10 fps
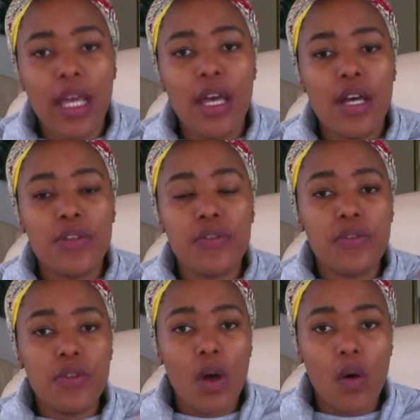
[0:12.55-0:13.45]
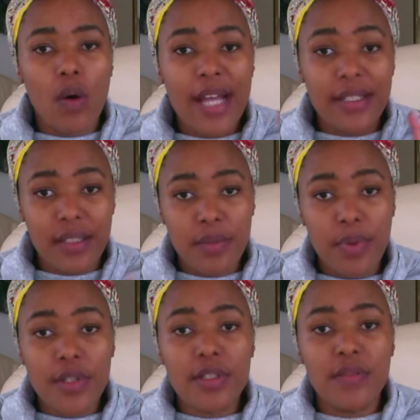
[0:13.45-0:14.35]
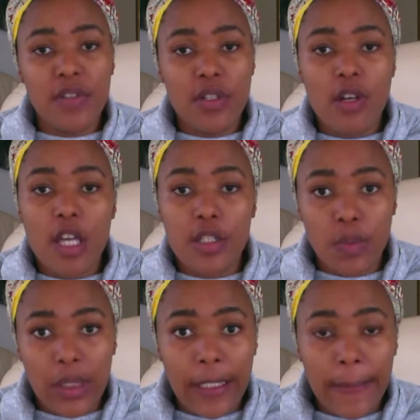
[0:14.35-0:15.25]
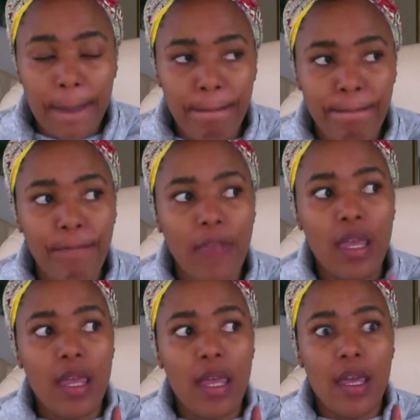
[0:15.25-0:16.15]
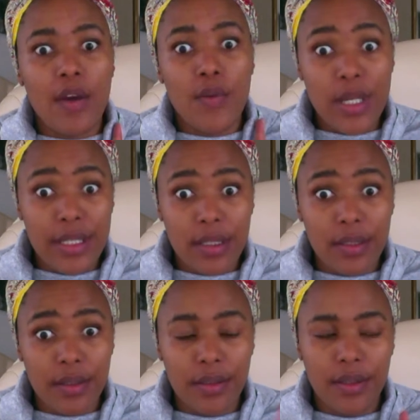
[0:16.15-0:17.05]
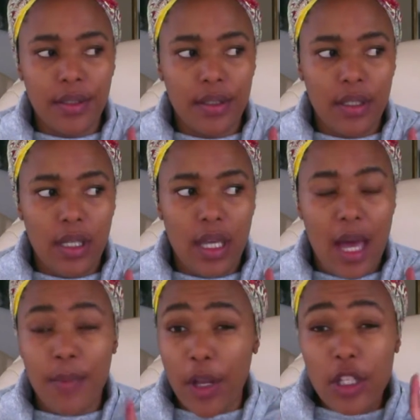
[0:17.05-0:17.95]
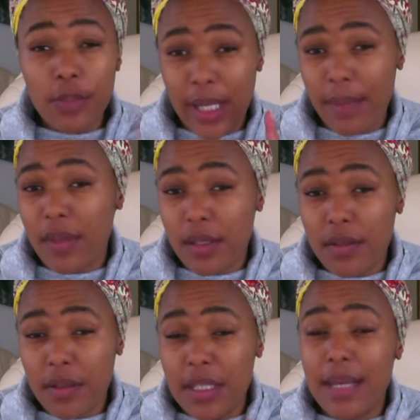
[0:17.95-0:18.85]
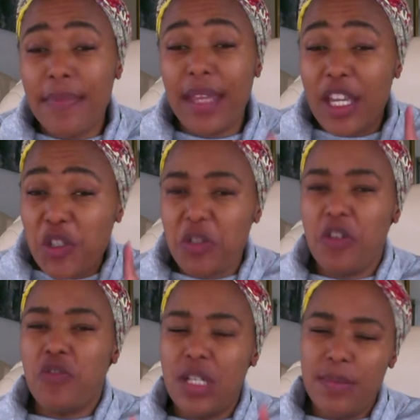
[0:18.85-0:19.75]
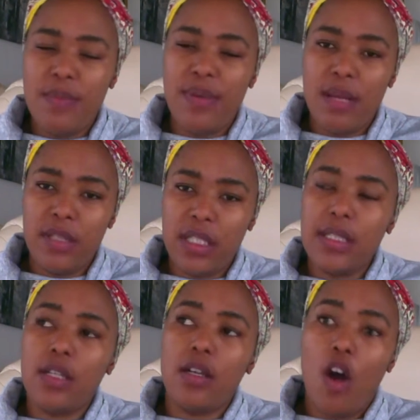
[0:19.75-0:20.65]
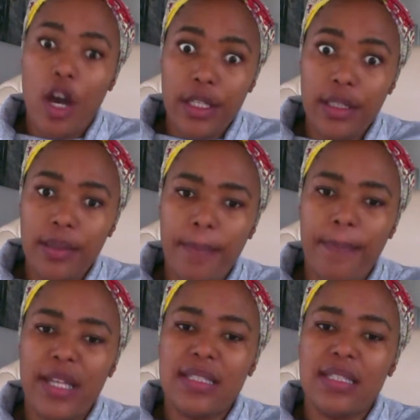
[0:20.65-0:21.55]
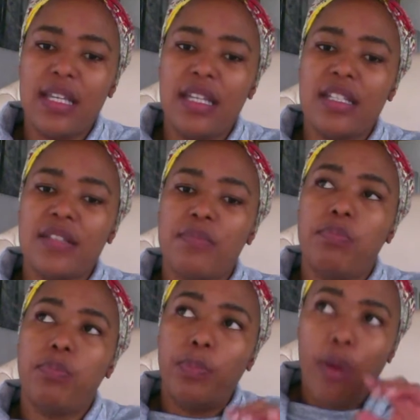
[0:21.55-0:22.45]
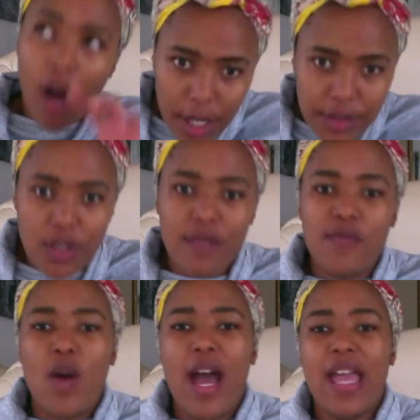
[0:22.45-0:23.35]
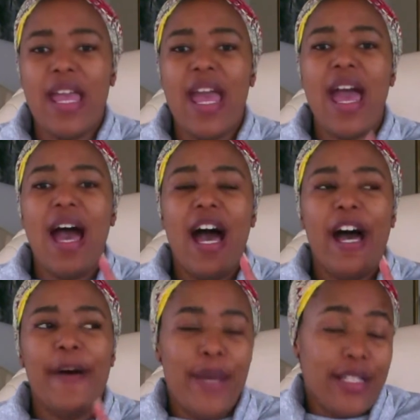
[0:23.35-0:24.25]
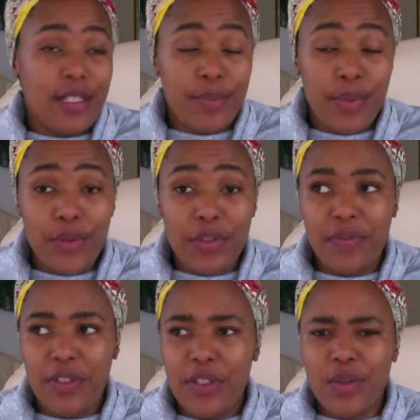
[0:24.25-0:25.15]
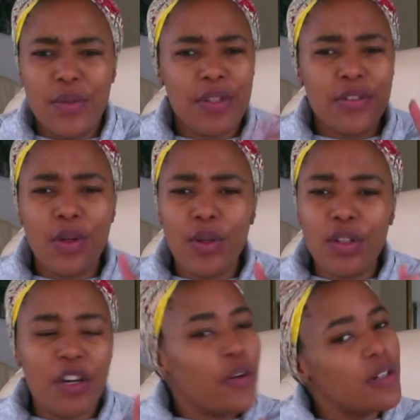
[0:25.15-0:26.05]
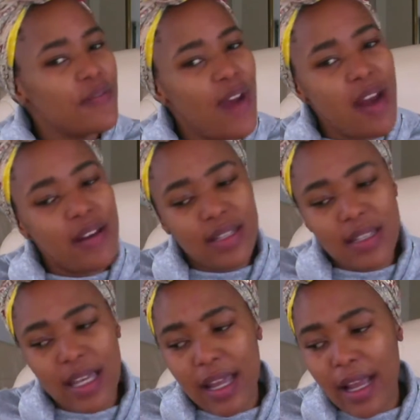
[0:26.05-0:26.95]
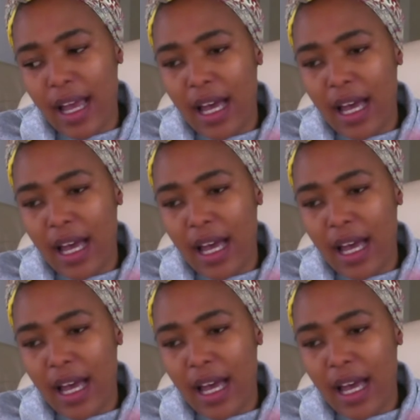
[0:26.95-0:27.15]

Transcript: So I didn't post the video last week. Reason: I'm going to blame this on something I shouldn't really be blaming it on, but it is part of why I didn't post a video. This whole coronavirus thing,